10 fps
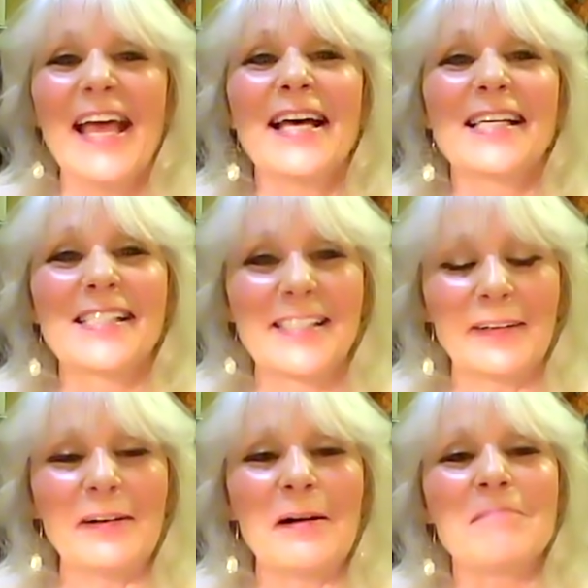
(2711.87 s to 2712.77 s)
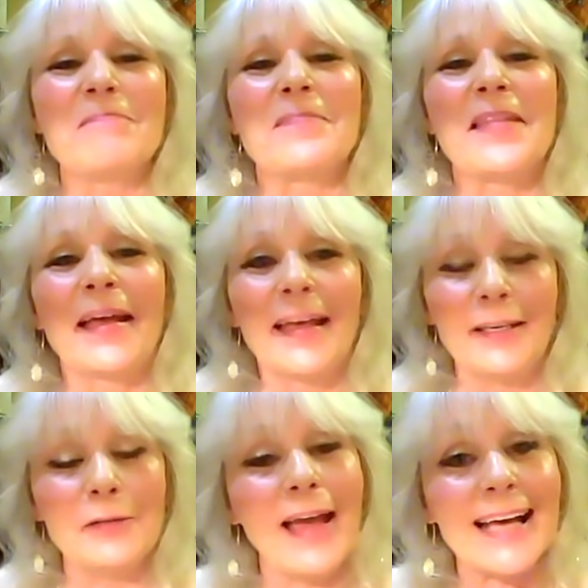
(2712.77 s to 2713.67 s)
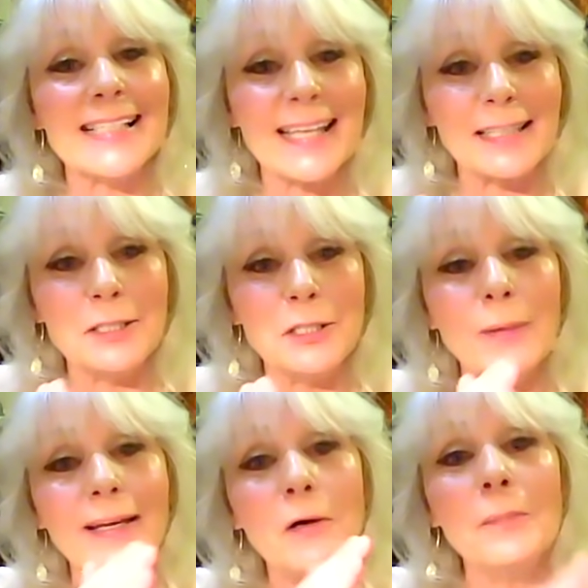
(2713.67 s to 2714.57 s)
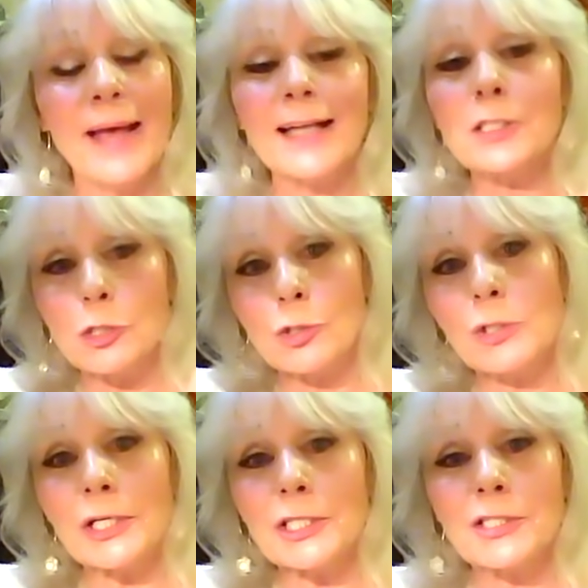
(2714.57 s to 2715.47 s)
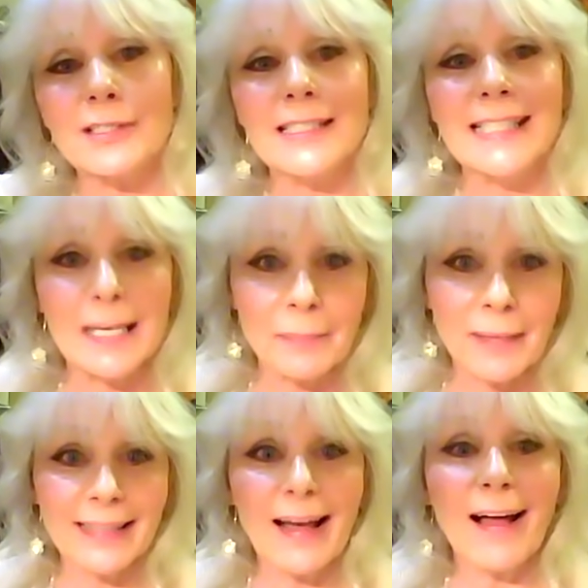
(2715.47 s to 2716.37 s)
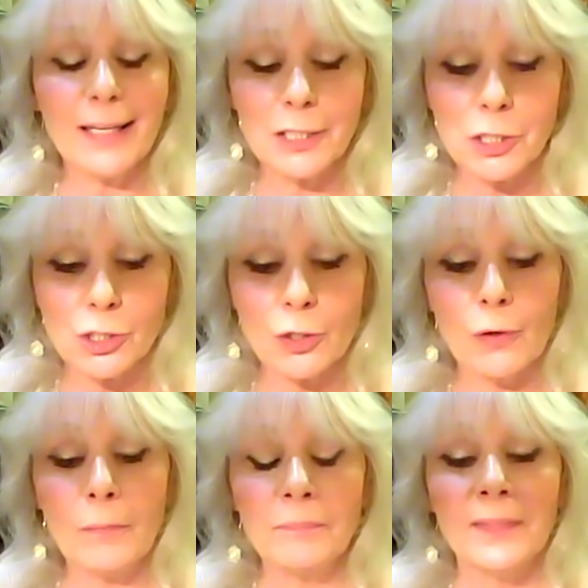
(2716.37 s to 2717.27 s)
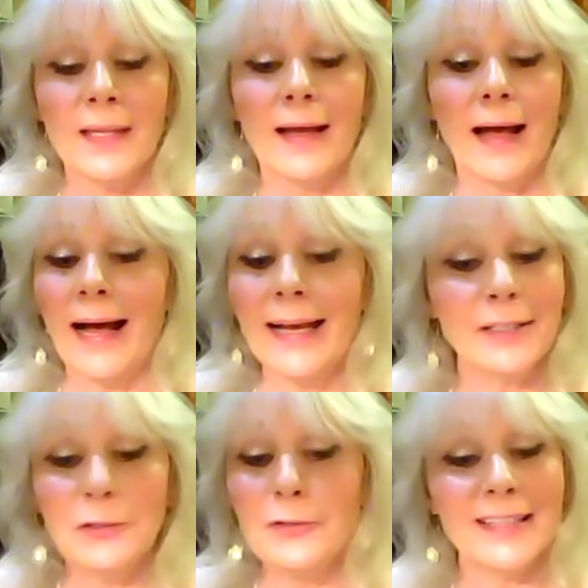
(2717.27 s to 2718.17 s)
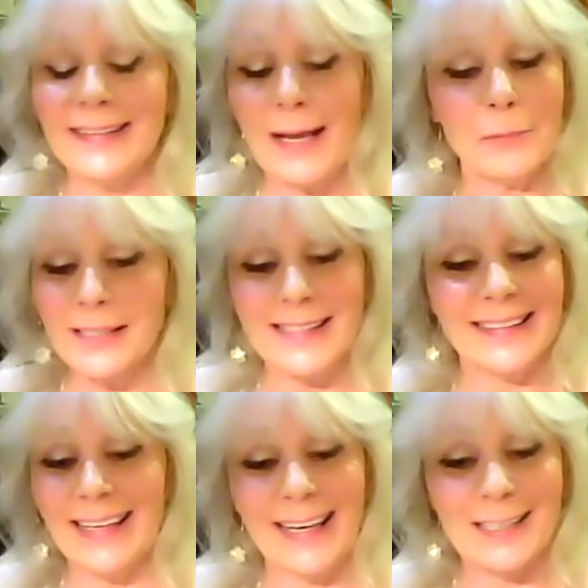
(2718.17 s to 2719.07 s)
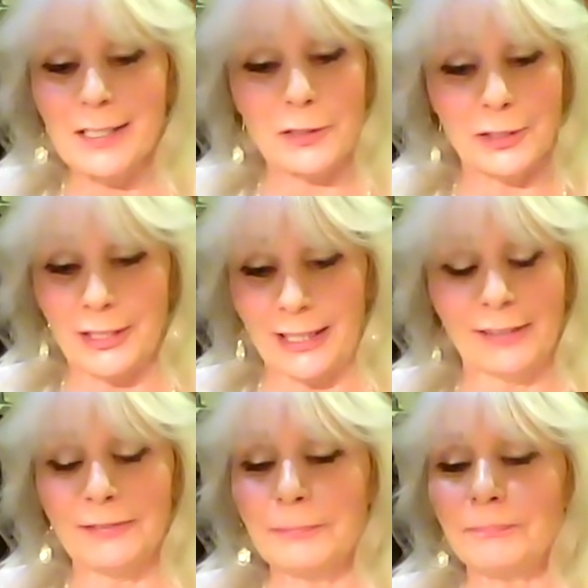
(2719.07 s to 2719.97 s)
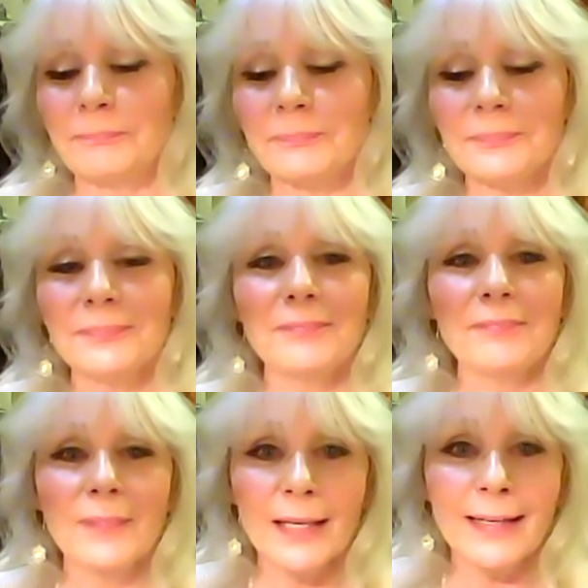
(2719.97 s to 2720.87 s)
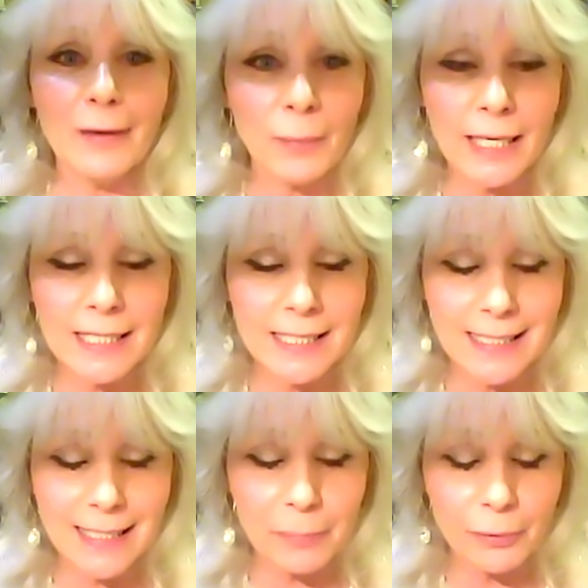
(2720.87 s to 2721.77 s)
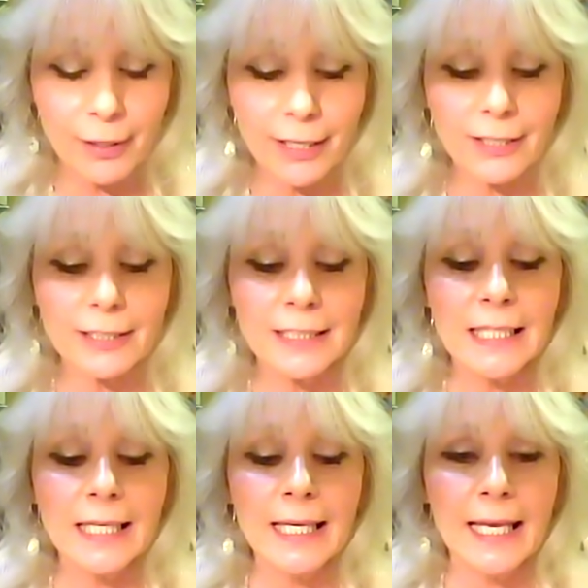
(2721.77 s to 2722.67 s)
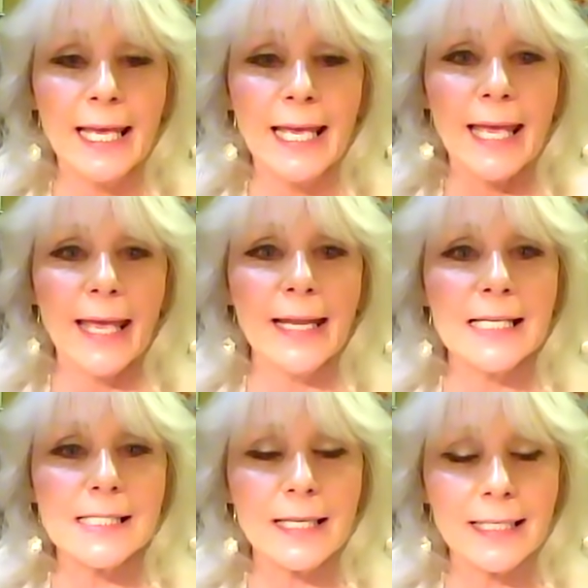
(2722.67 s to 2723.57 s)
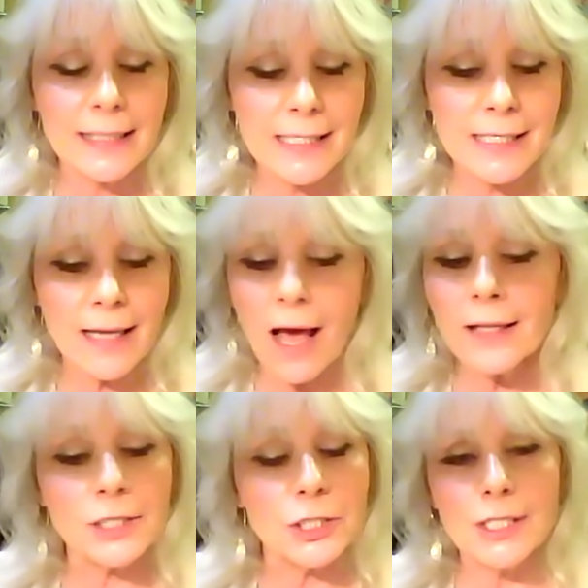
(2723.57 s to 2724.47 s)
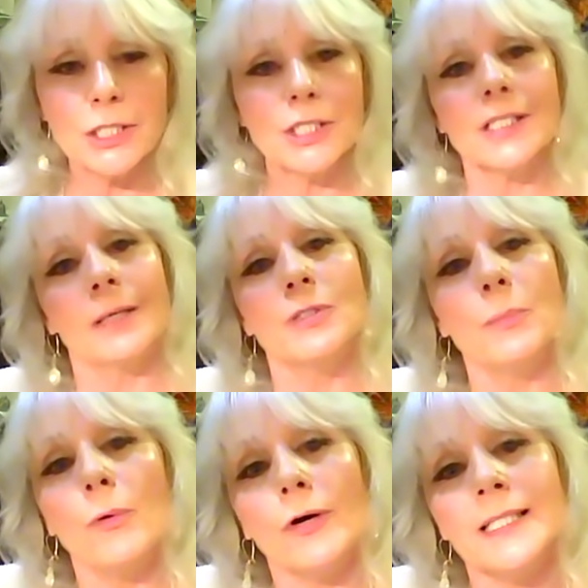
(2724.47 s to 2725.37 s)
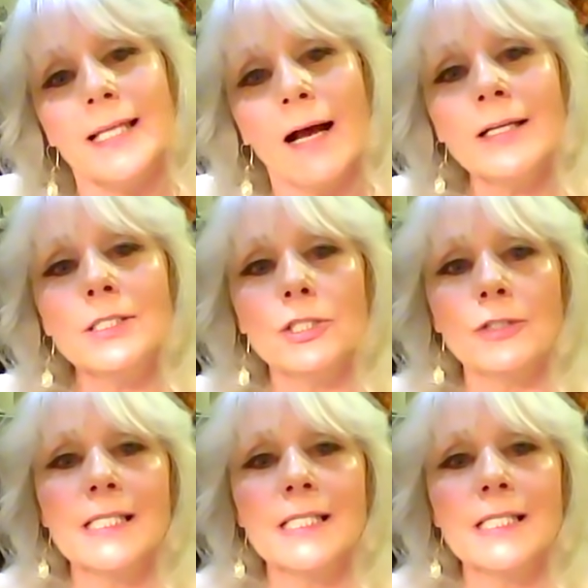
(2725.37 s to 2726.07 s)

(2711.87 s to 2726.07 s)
So you ask, do I go back to source to get my knowledge? So I knew that that wasn't the answer, Jeff. And I went into deep prayer, and it's like this knowledge that just comes pouring down into you.